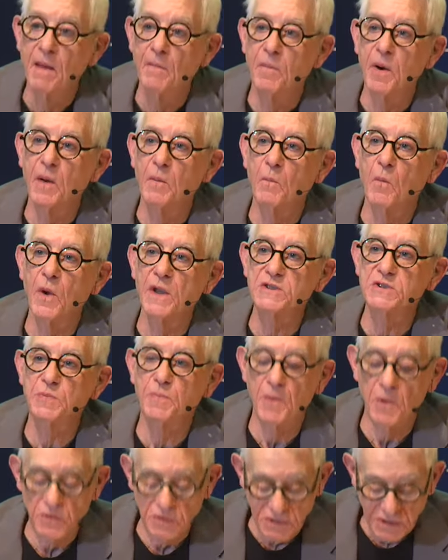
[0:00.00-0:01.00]
But what's
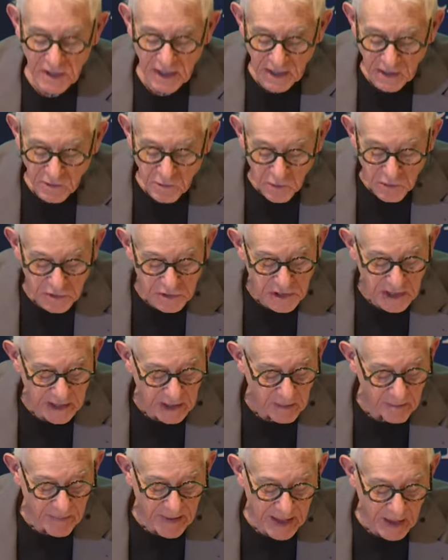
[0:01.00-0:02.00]
most
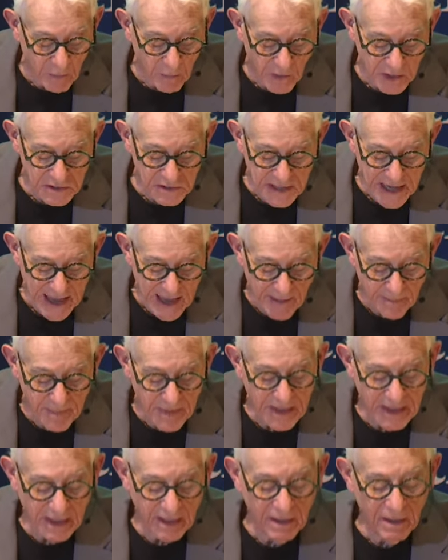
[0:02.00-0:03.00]
interesting about what's
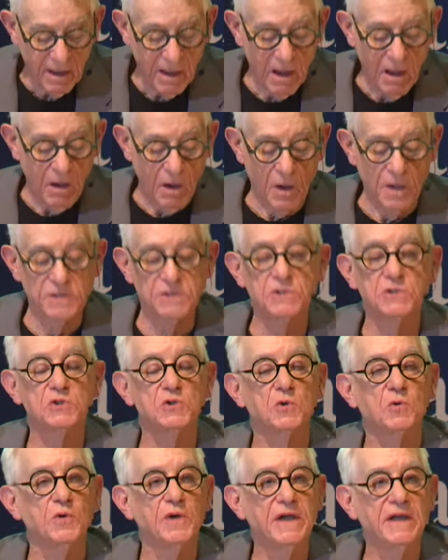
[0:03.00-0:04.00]
happening on
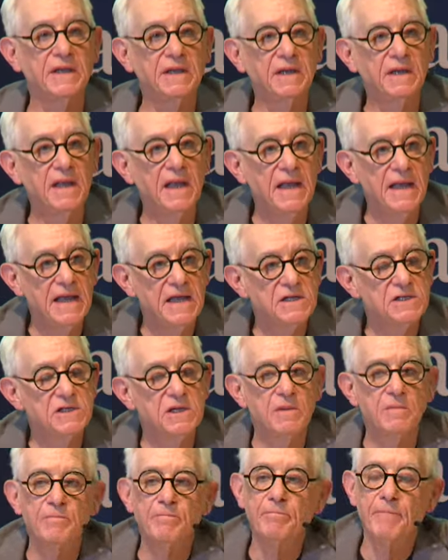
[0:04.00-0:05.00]
screen is
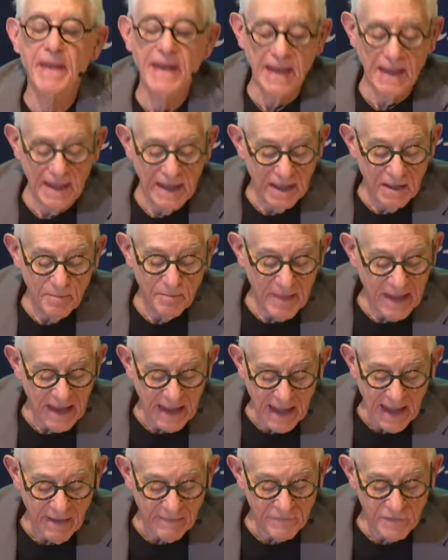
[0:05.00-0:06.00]
that it
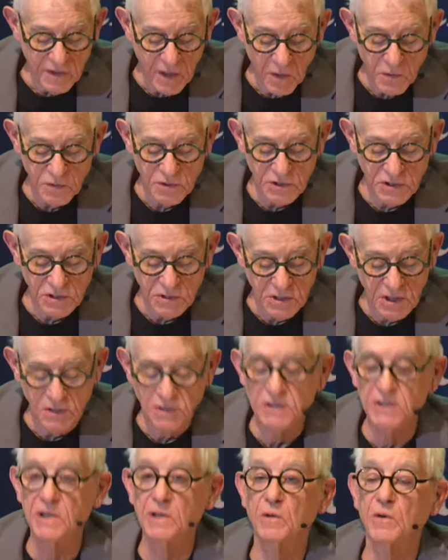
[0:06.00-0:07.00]
may have no
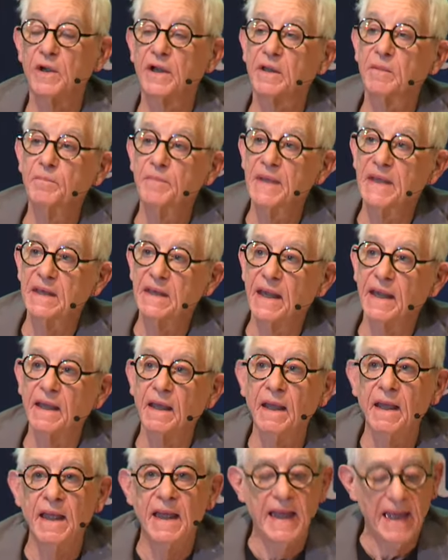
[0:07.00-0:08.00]
satiric
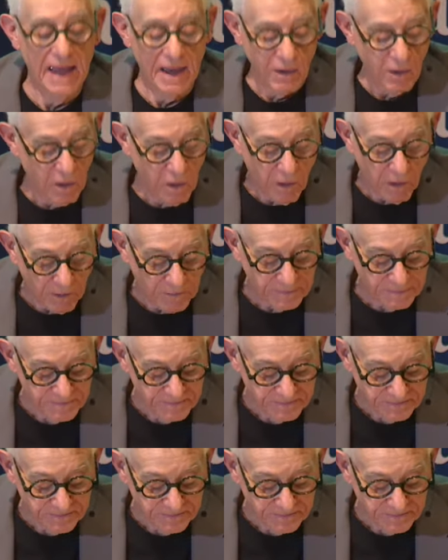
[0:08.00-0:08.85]
meaning at all.